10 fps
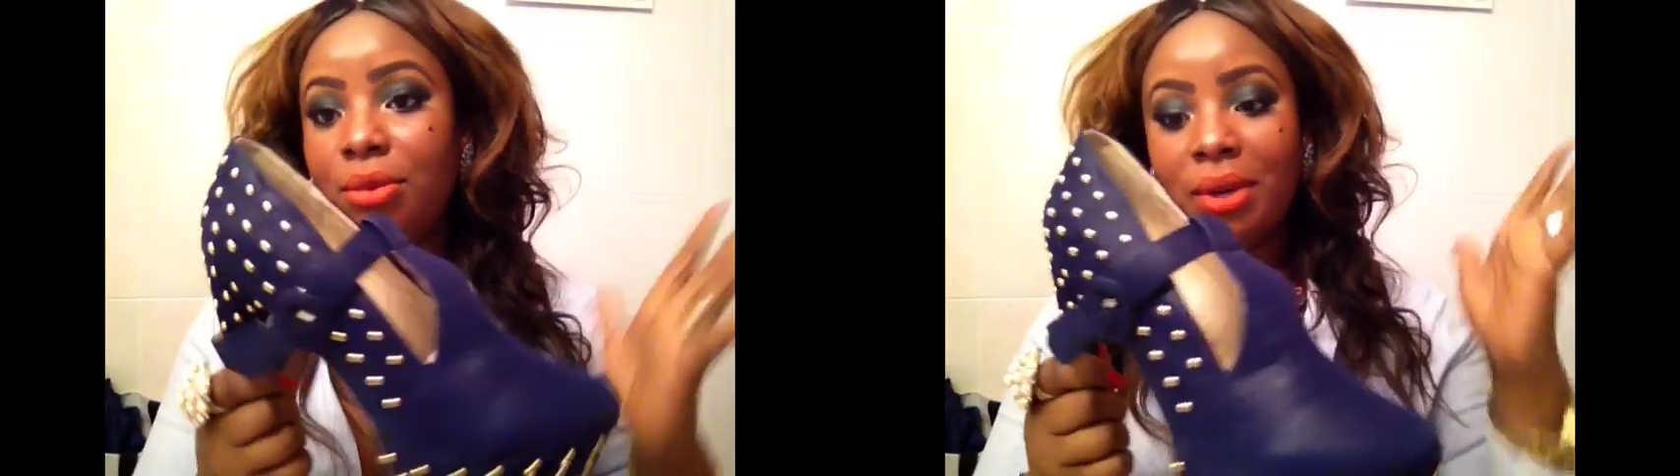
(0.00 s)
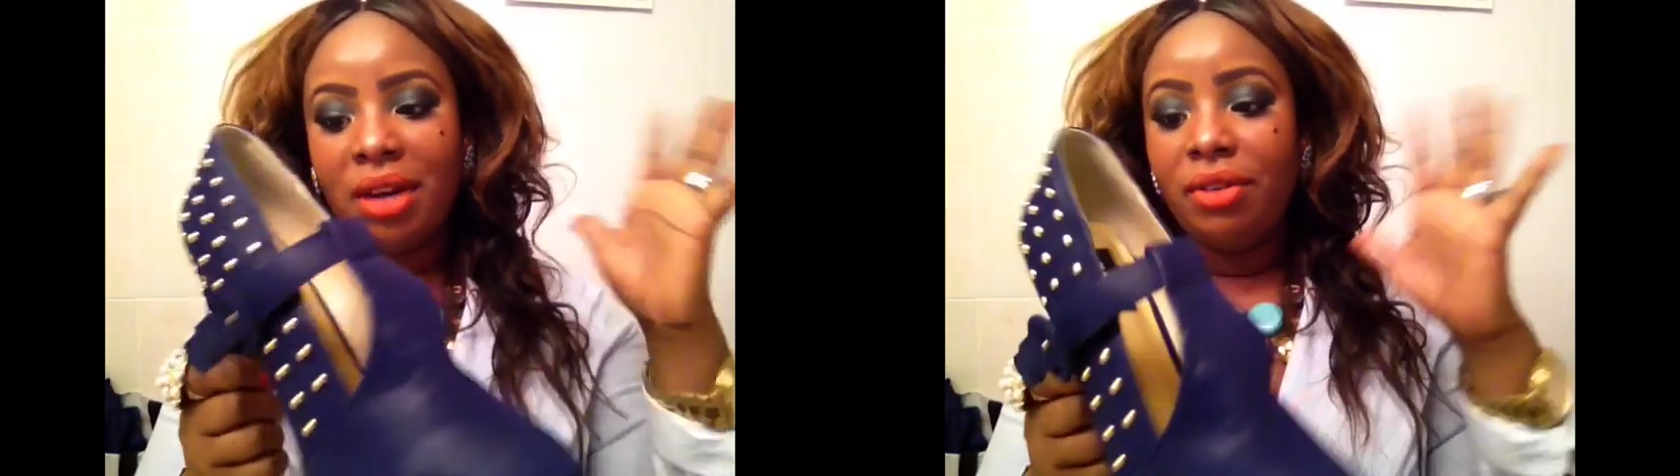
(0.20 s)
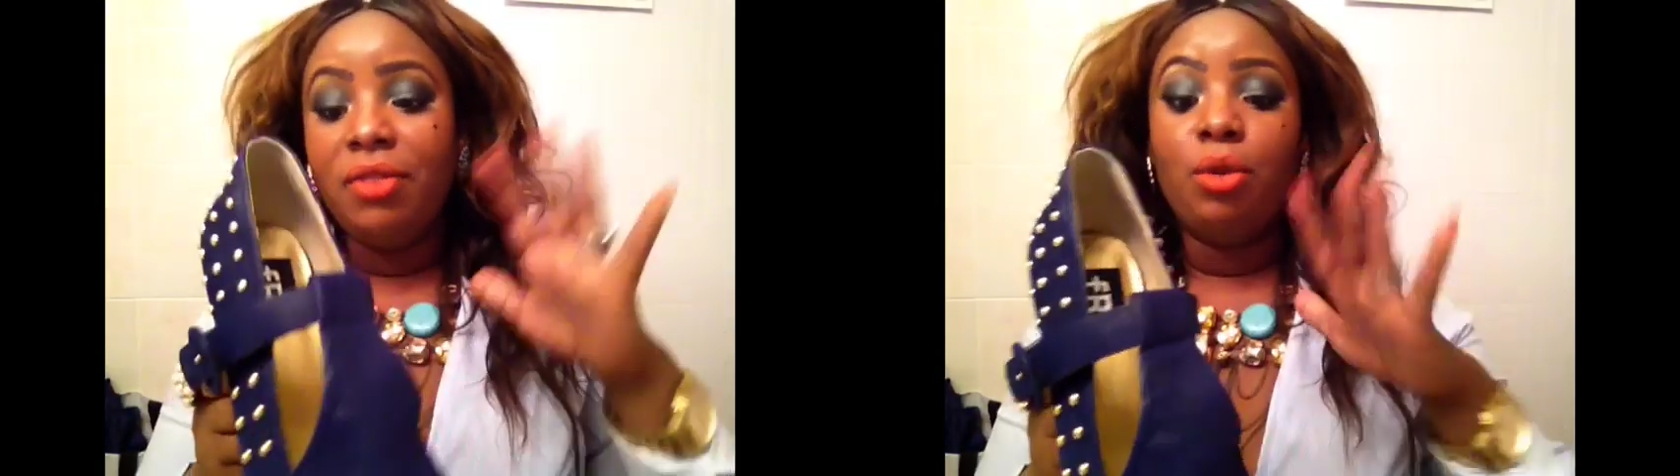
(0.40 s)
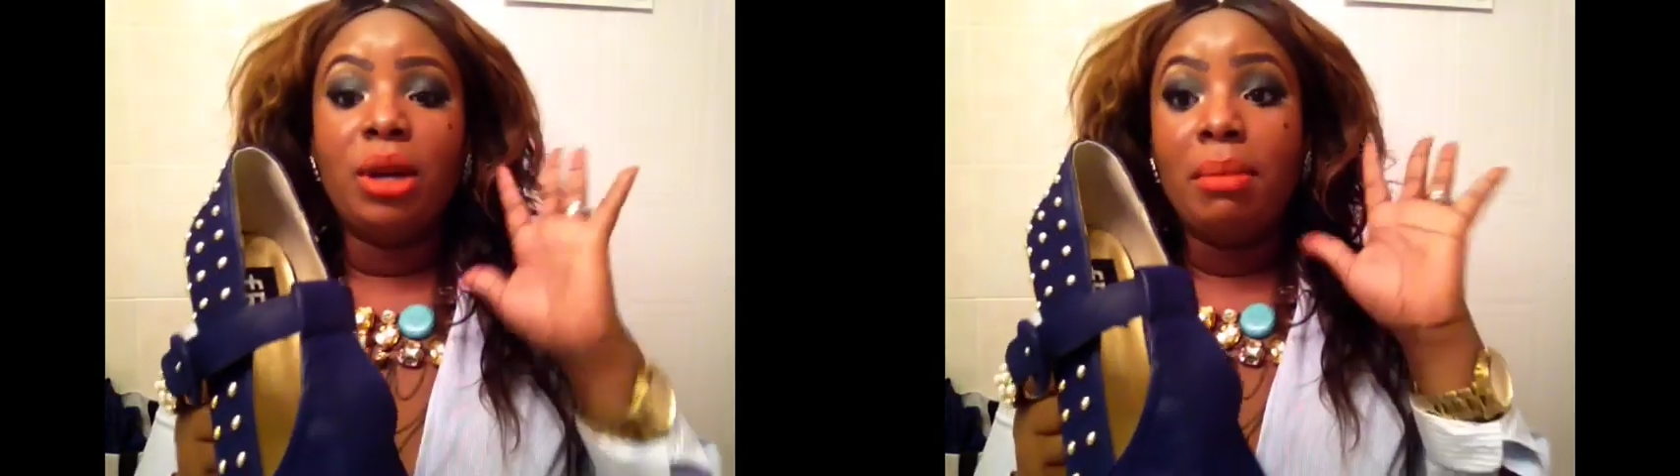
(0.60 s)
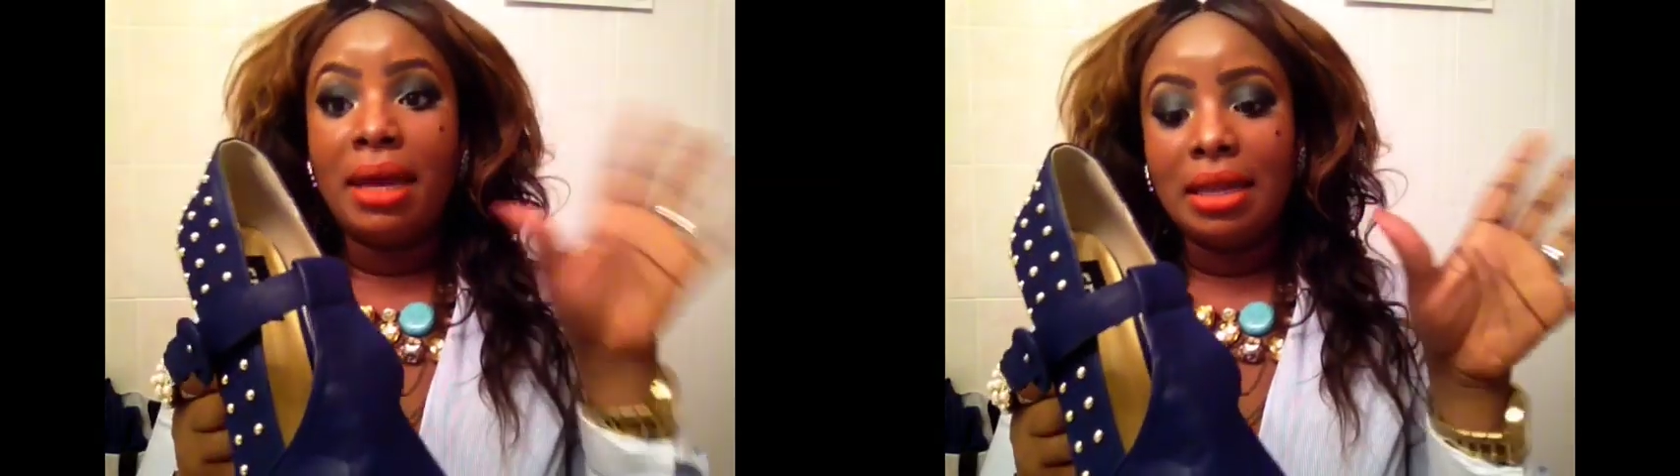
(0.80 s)
whatever, if you
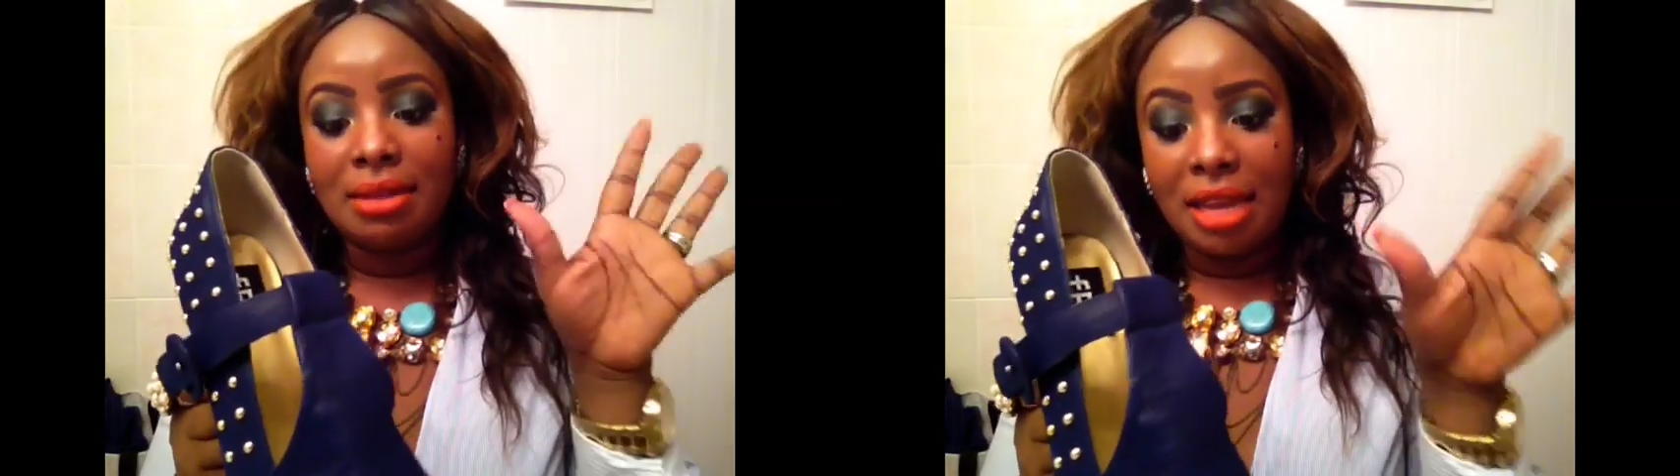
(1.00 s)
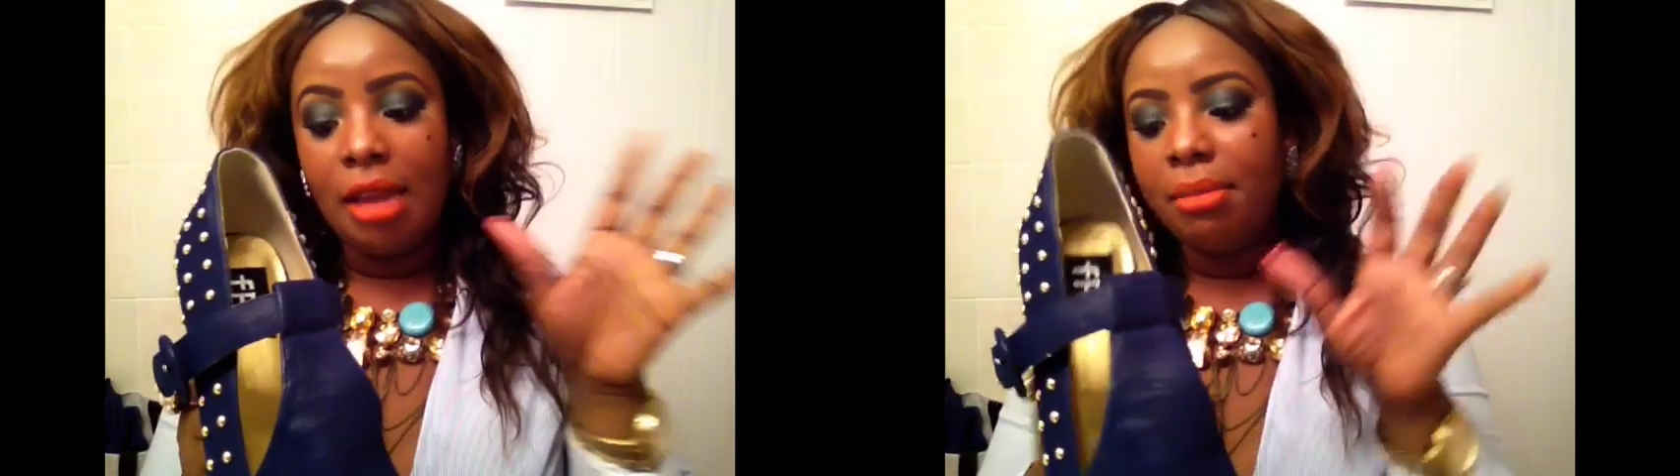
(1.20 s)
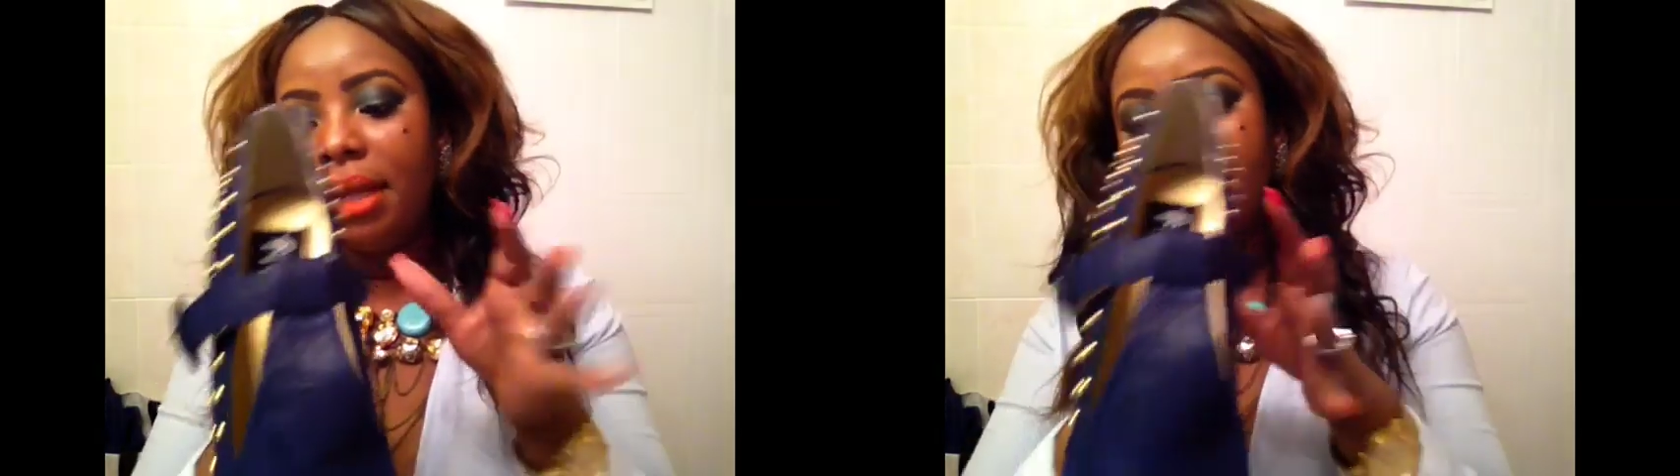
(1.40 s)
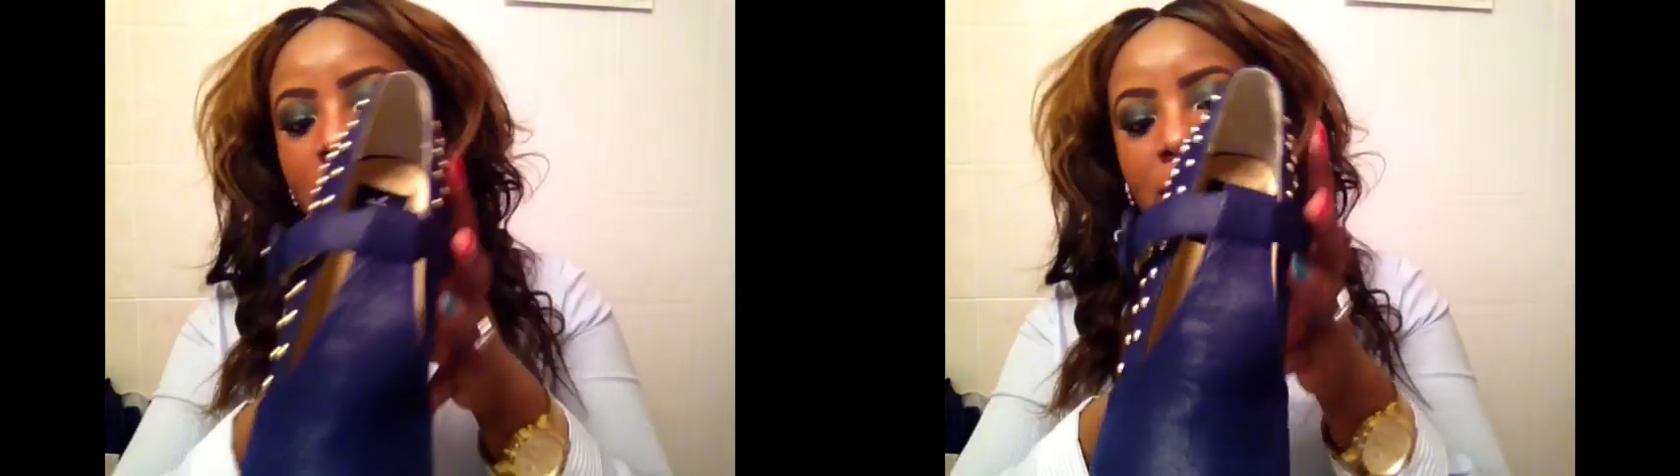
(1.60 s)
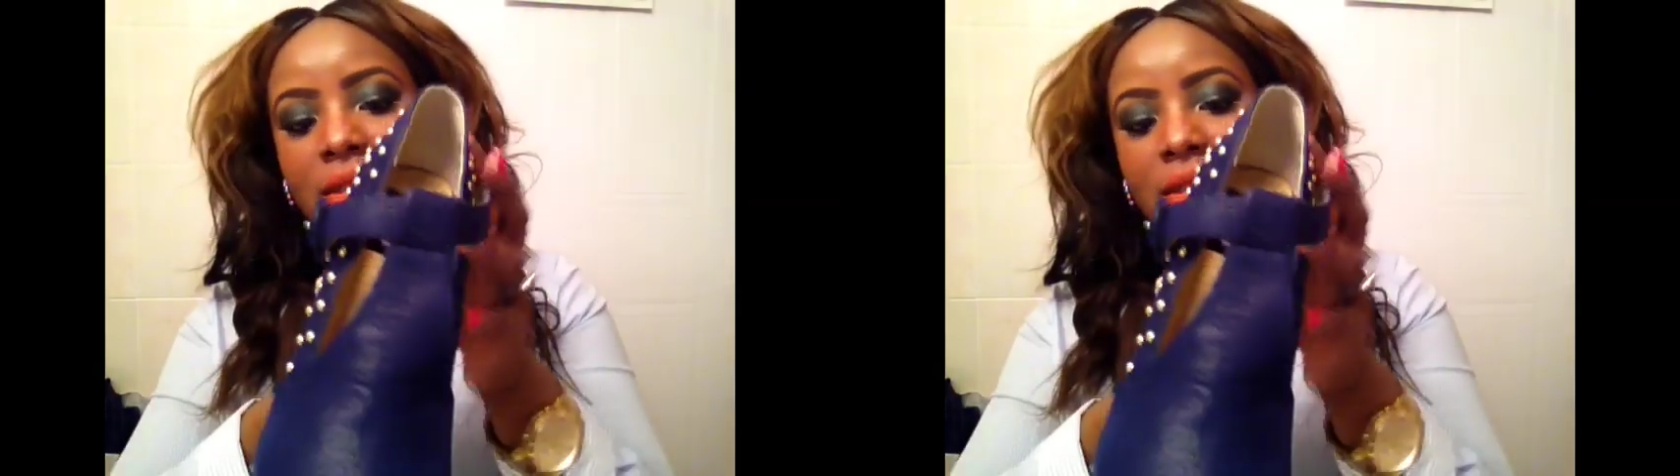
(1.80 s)
want to make a statement.